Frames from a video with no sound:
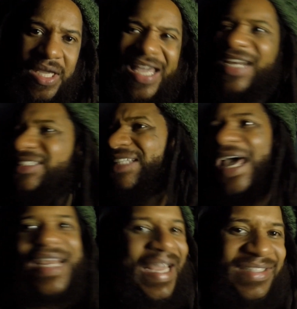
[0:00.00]
And it's
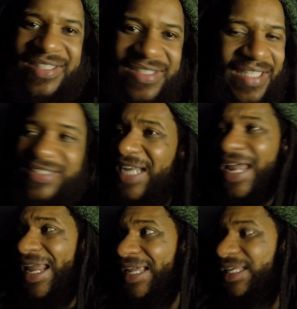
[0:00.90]
not like this, it's
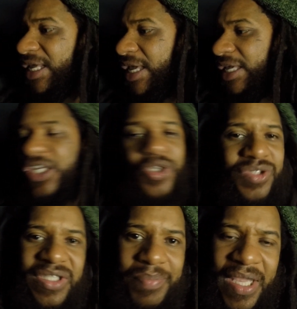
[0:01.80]
not like it
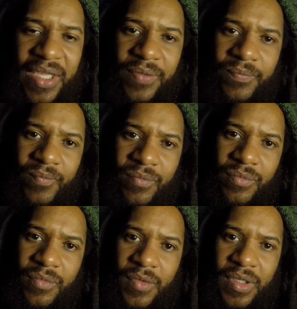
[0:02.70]
used to be.
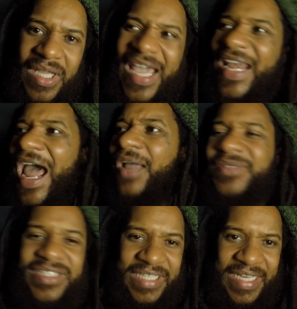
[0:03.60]
And I'm
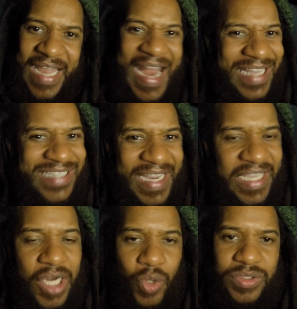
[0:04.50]
seeing that as I
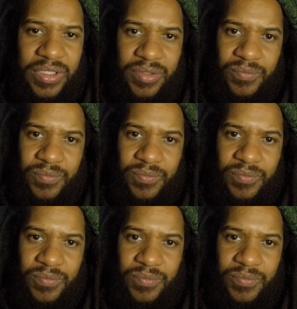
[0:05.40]
get older.